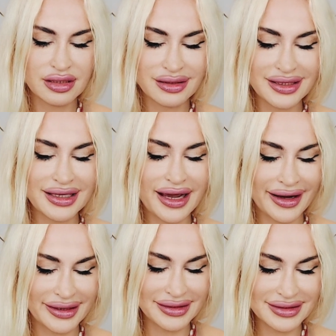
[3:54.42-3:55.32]

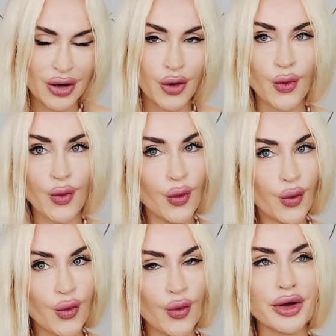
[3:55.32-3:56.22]
Yeah, it's,
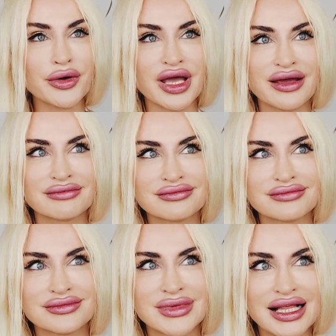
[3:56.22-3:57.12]
oh, okay.
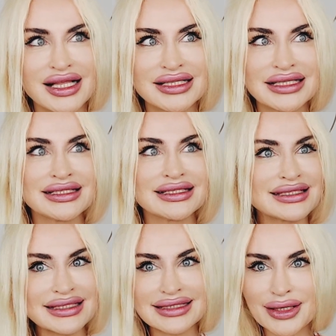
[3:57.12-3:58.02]

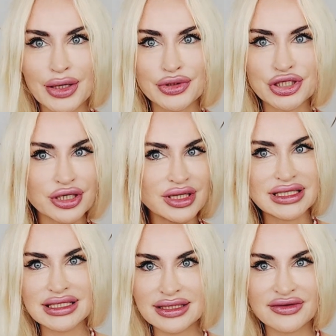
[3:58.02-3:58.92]
This isn't kosher.
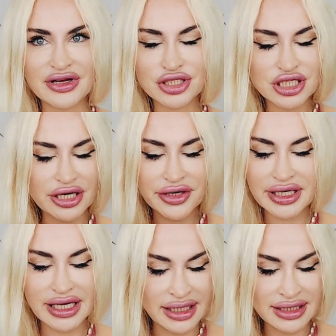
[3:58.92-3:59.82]
This isn't vegetarian.
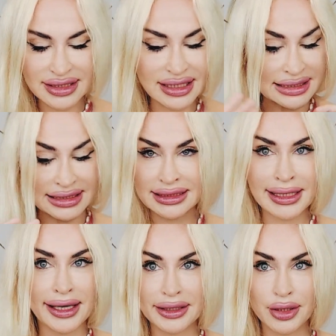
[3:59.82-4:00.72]
It is
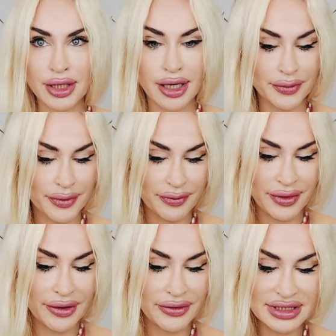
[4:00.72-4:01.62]
not halal,
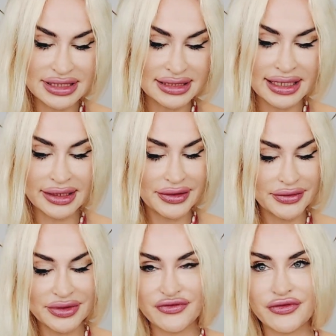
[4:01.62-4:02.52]
Bibbo. This is not
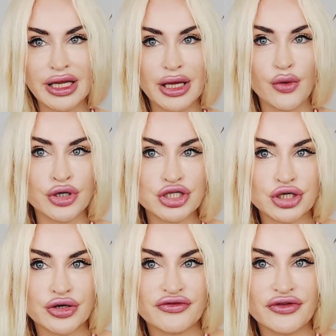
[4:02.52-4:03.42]
gluten-free or
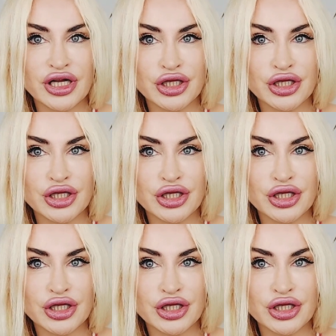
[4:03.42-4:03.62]
sugar-free.